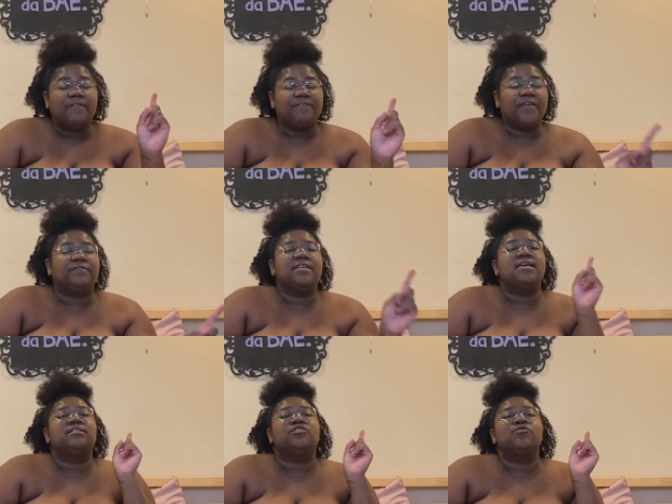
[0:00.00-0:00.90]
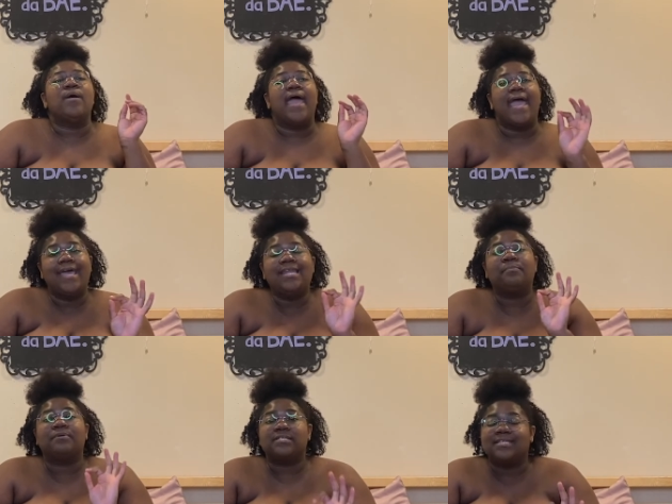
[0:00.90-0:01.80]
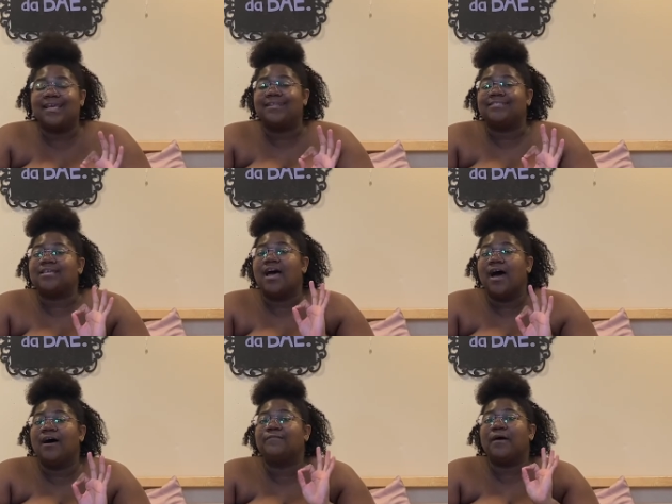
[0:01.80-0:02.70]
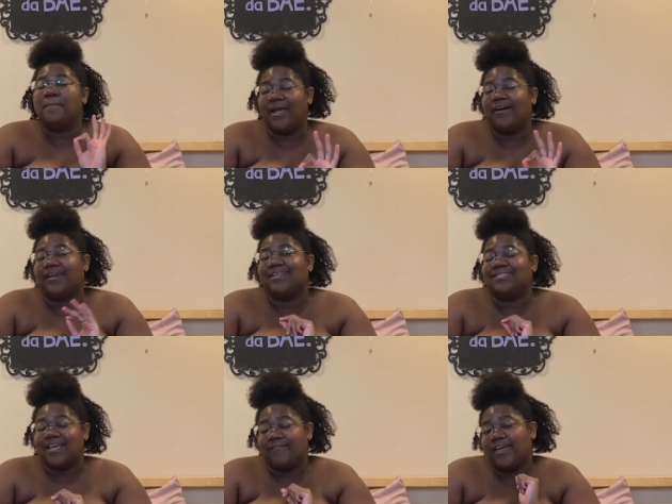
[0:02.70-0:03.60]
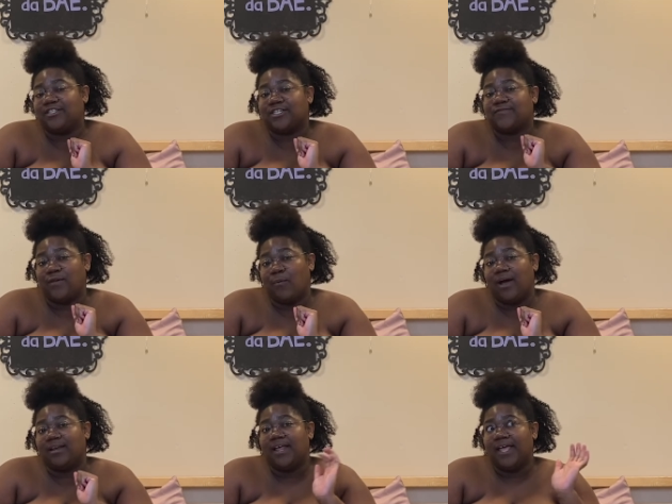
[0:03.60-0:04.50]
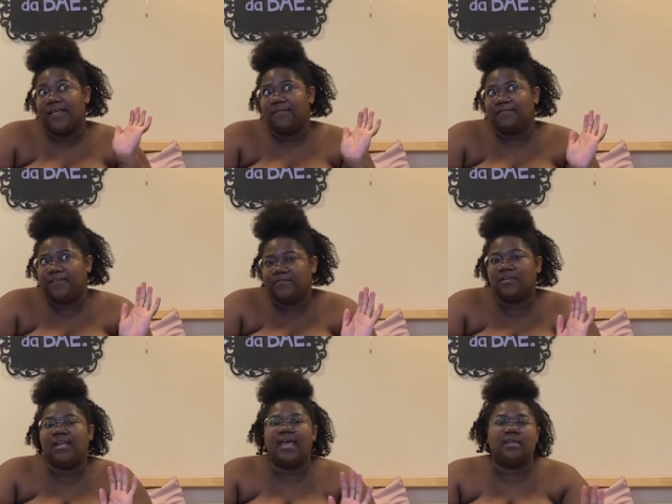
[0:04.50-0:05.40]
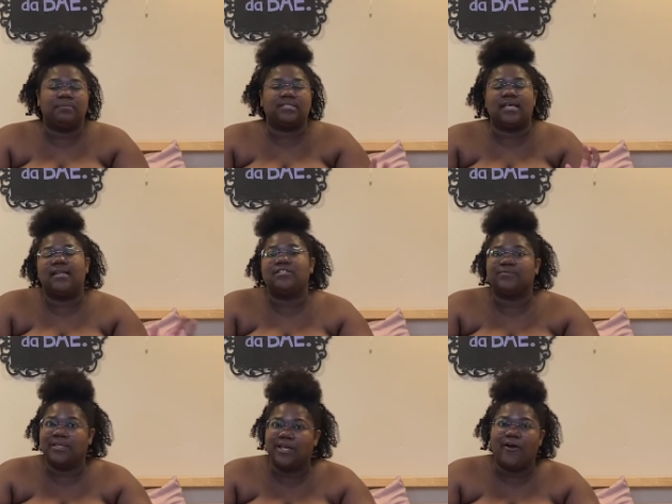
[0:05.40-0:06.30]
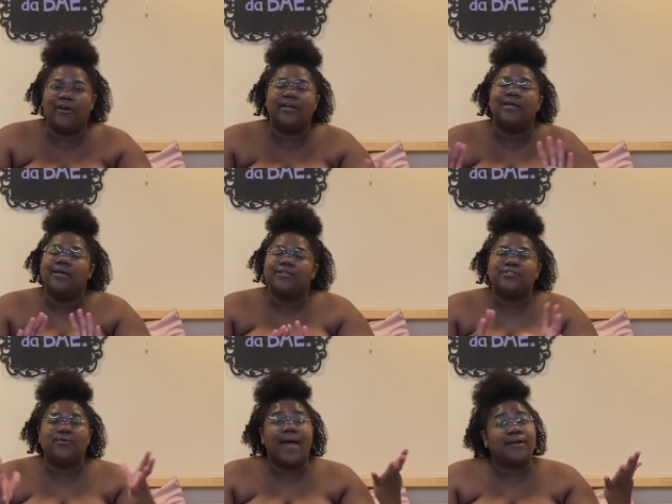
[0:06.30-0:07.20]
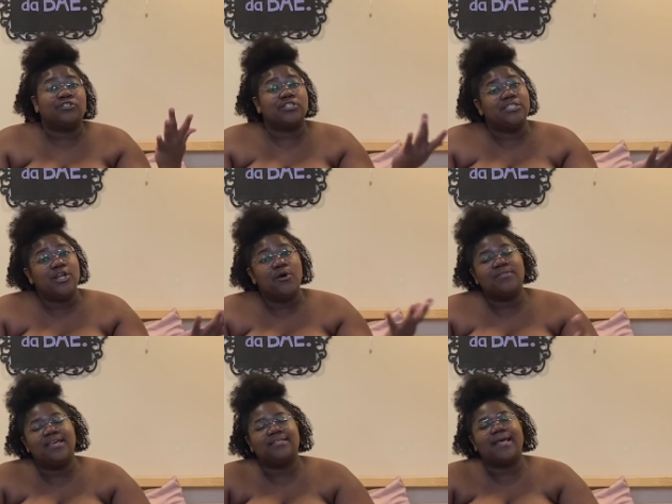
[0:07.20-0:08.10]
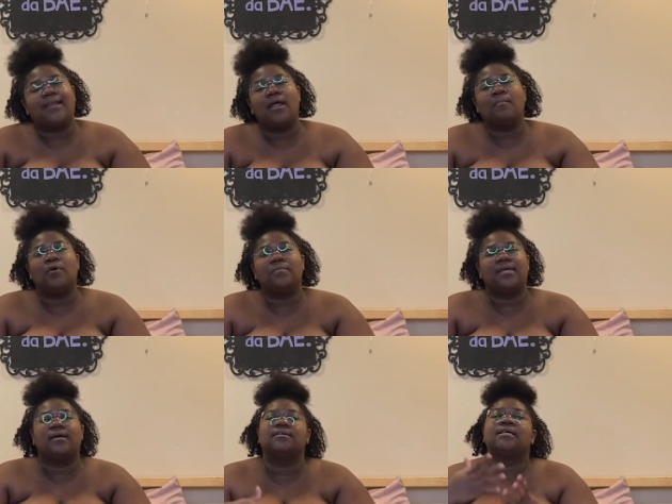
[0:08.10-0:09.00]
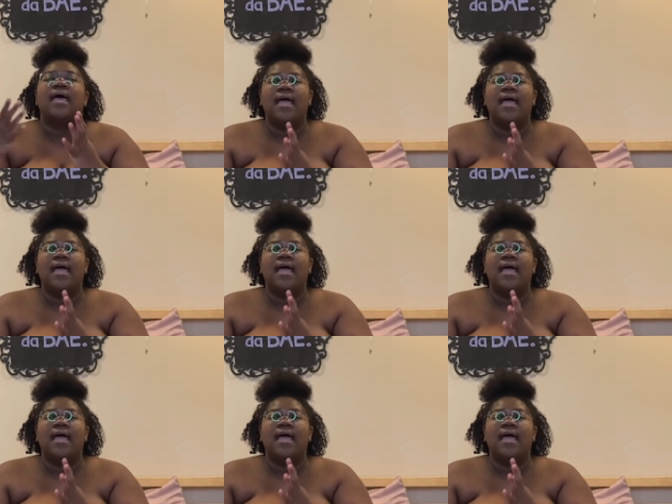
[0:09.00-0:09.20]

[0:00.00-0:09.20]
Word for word: 50 to 80% of Americans have HSV1. 50 to 80%. It's really hard to actually know the exact number because